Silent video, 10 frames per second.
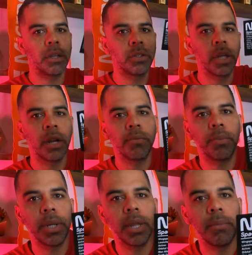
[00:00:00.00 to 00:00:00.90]
and I'll kind of
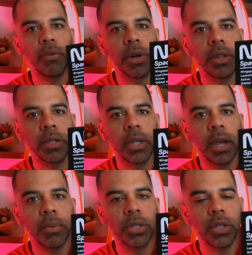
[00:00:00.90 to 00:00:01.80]
put them over to this
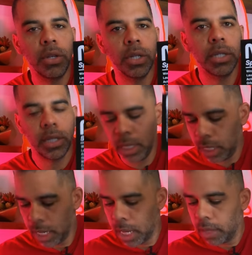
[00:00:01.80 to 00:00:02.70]
camera so you can
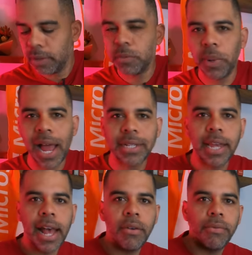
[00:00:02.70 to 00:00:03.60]
see, these plaques
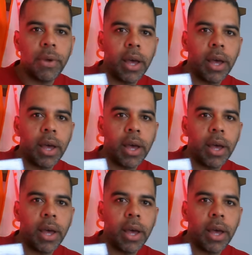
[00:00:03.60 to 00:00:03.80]
have